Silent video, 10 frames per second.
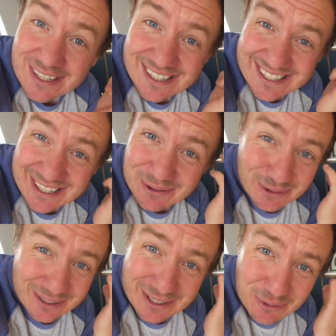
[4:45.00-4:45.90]
there's still
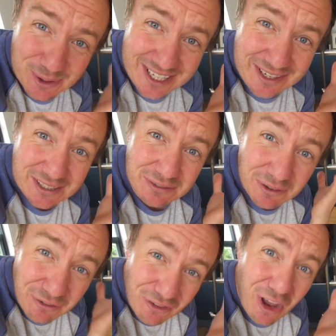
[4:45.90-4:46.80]
all the naughtiness from
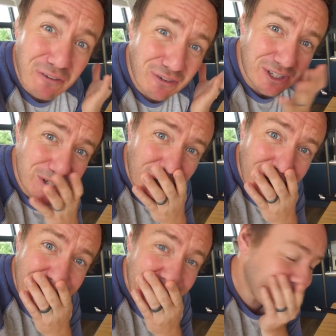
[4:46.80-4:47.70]
the fluff and the
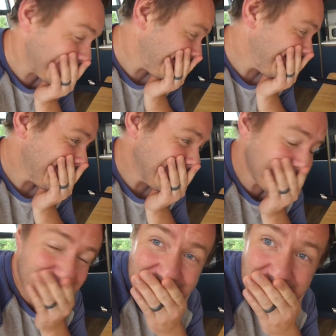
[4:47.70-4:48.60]
chocolate.
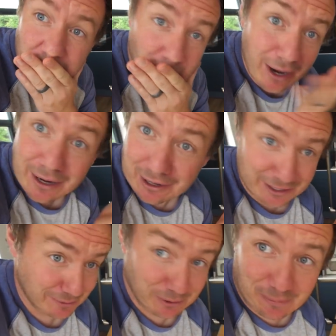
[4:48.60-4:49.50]
Hey, at
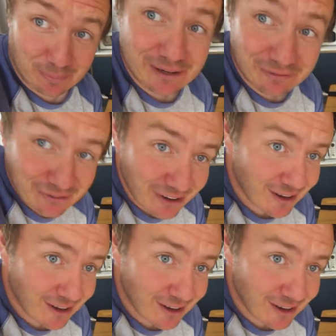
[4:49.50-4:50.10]
least we have got beef.